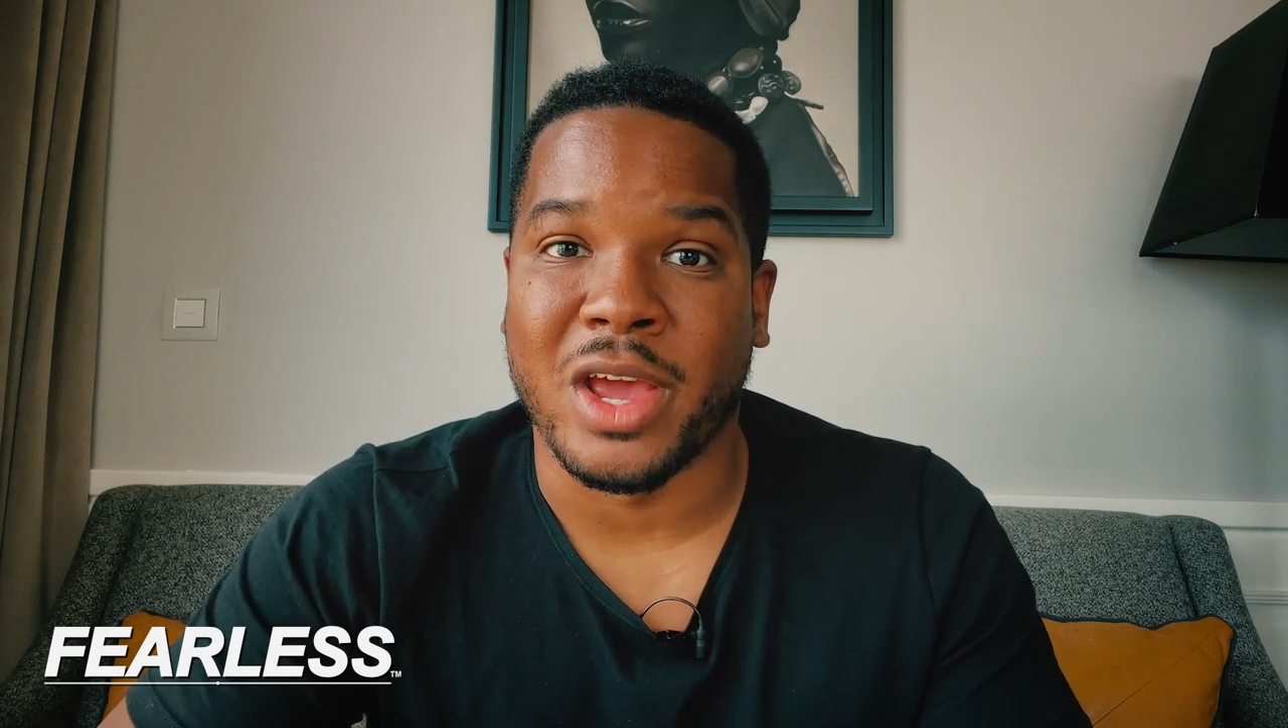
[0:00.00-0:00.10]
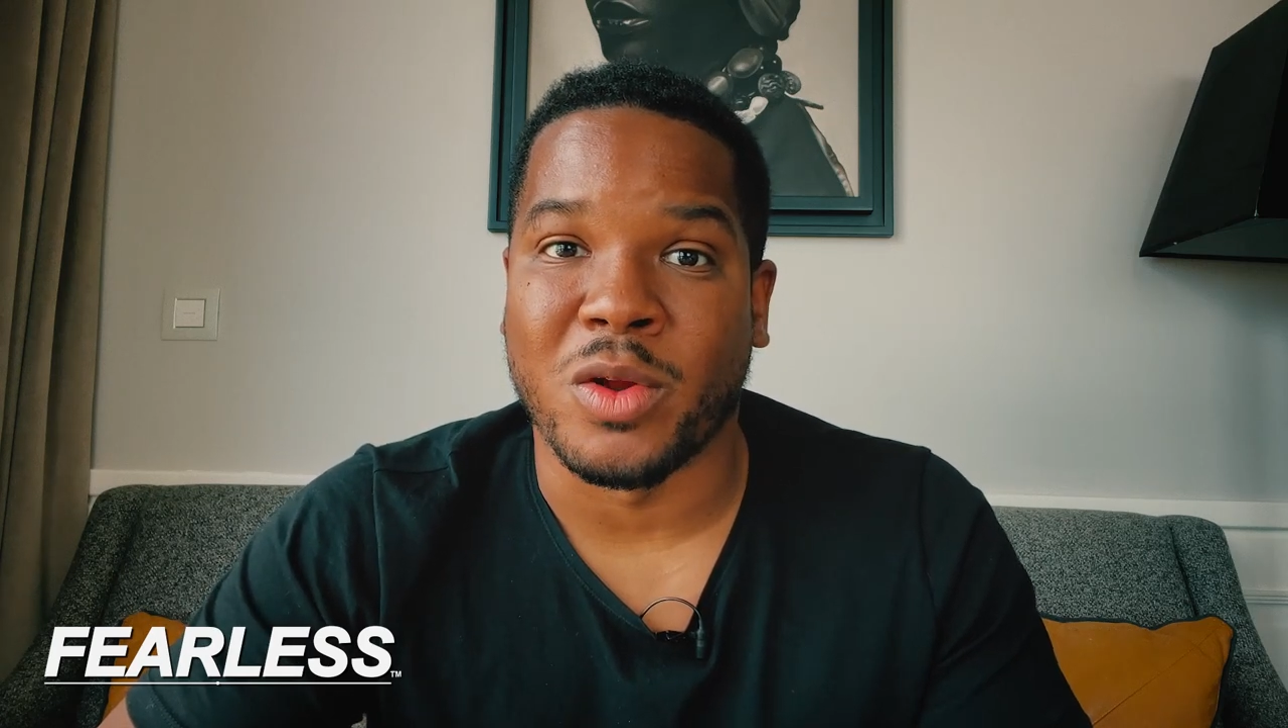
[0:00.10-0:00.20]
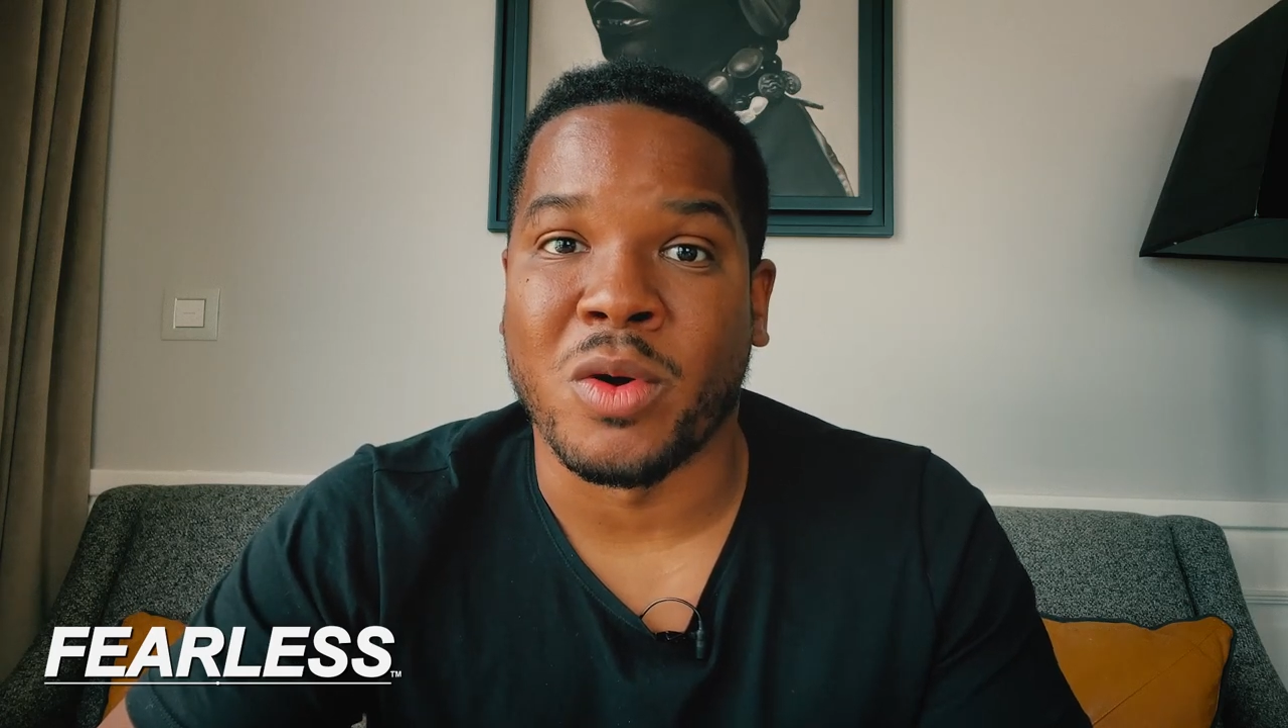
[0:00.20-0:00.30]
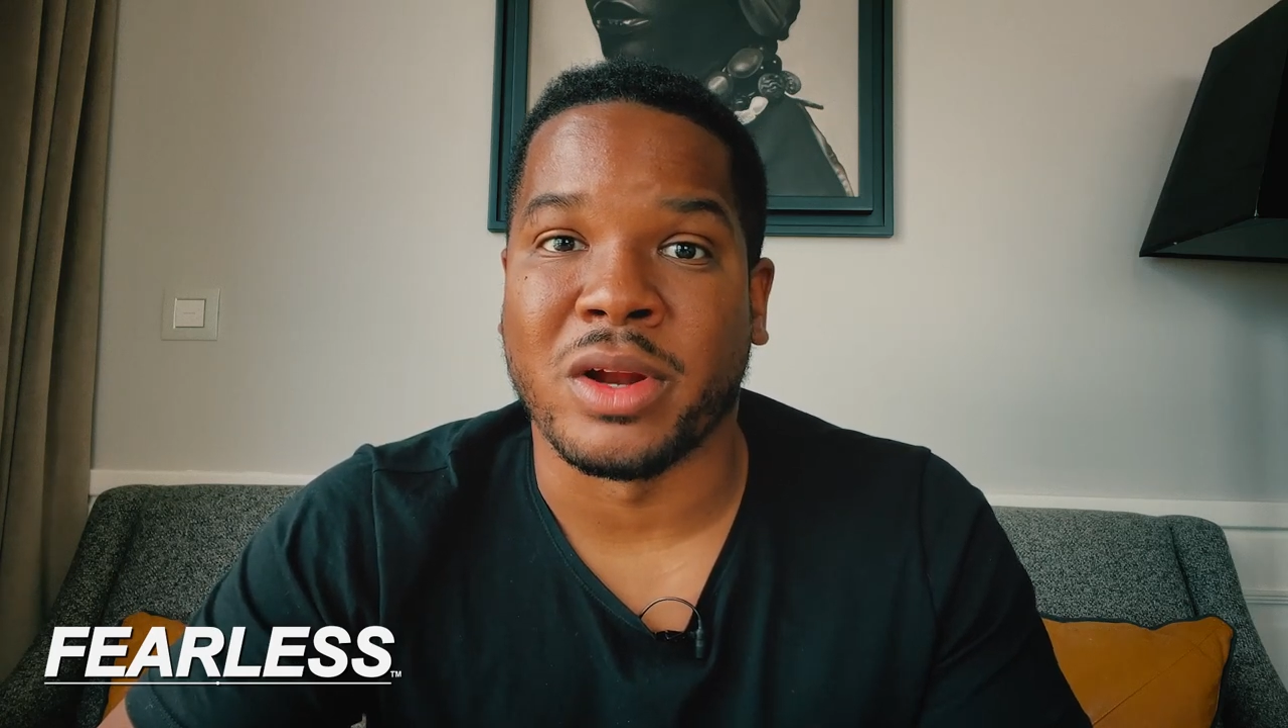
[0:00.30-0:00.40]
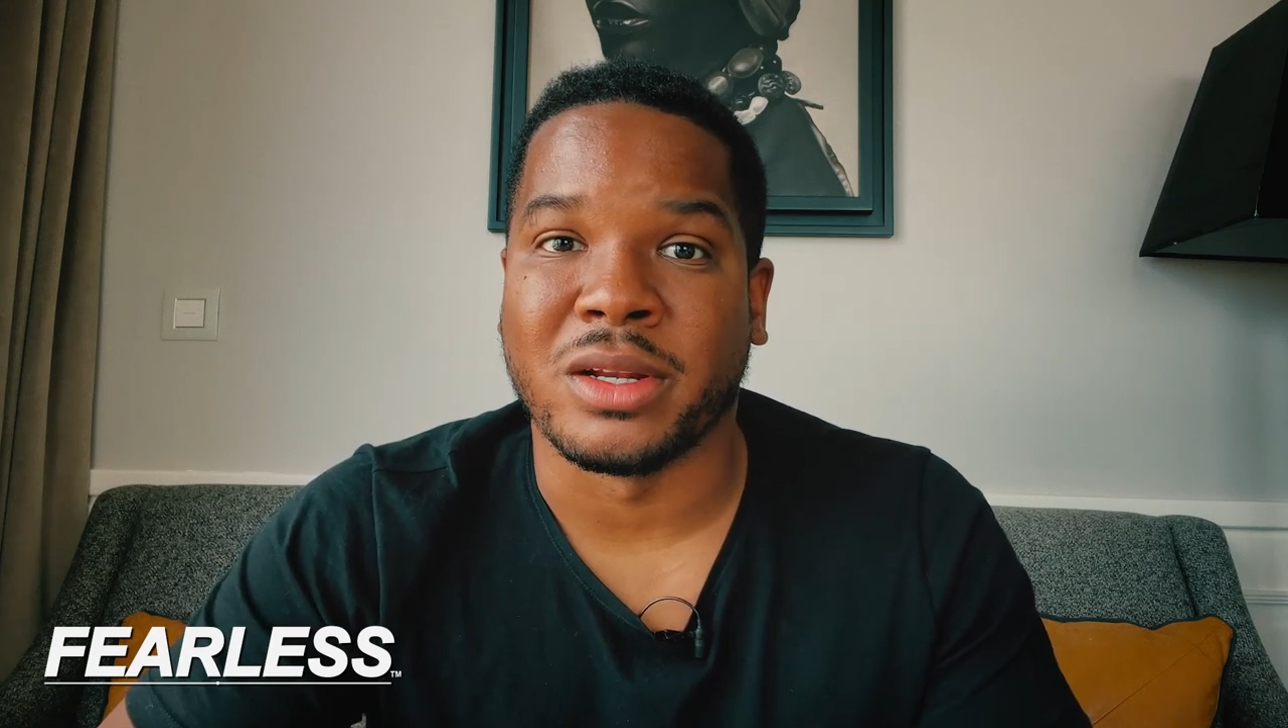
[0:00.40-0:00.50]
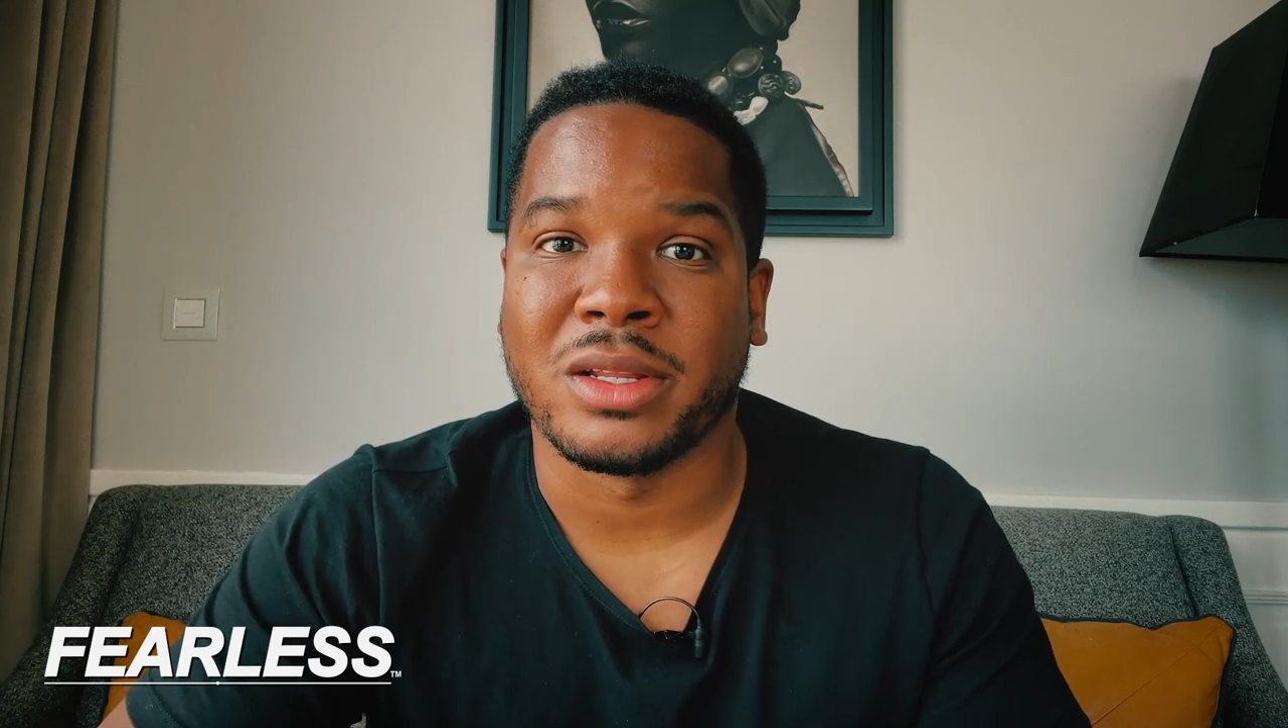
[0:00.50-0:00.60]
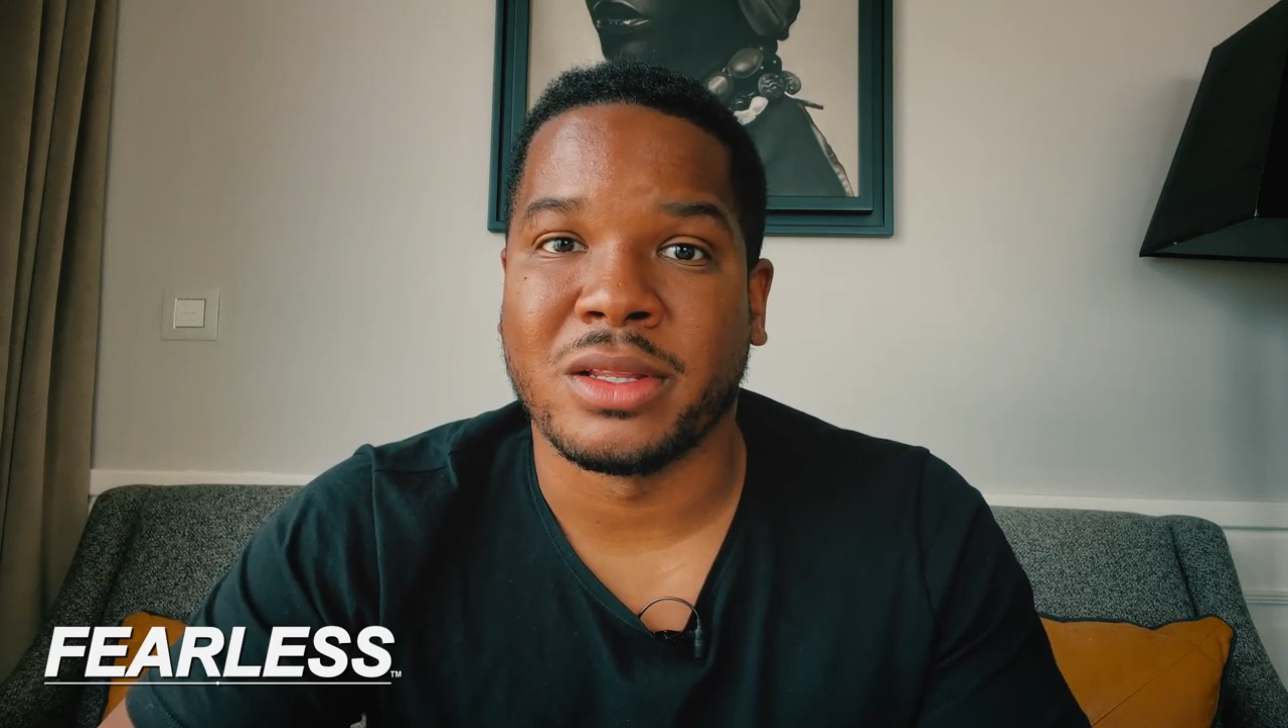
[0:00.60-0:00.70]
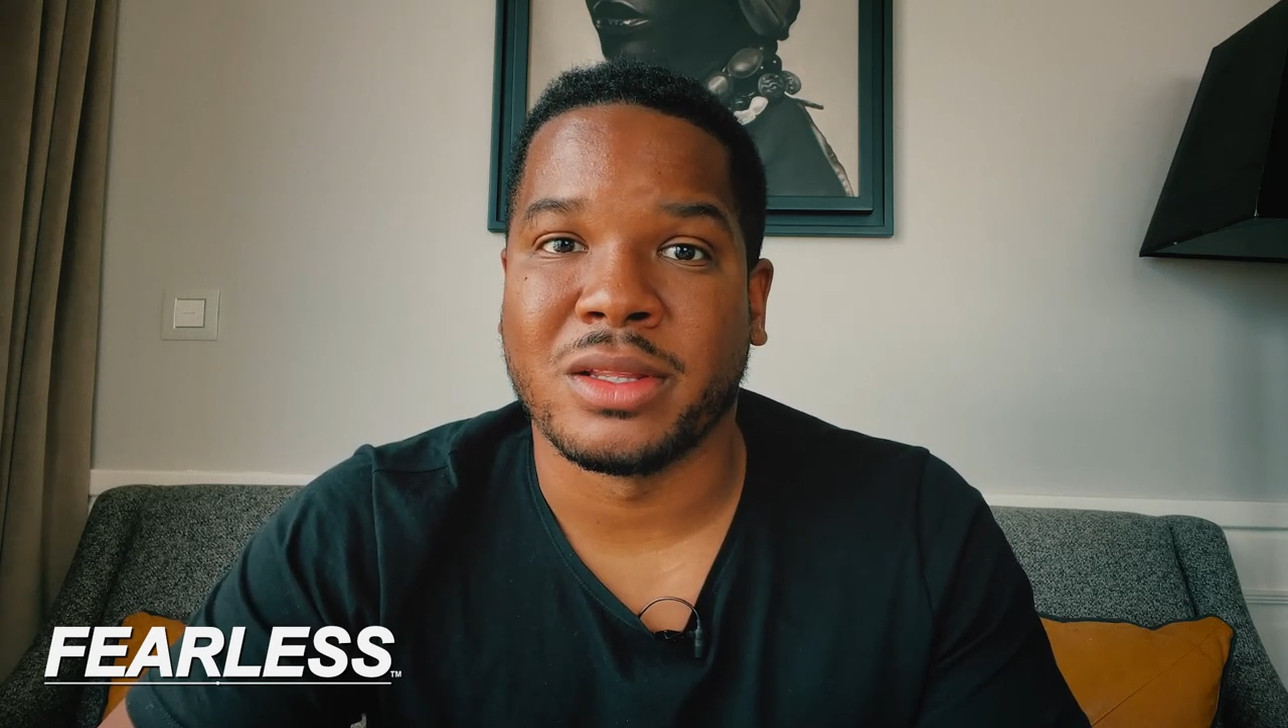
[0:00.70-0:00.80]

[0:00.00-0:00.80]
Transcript: head on,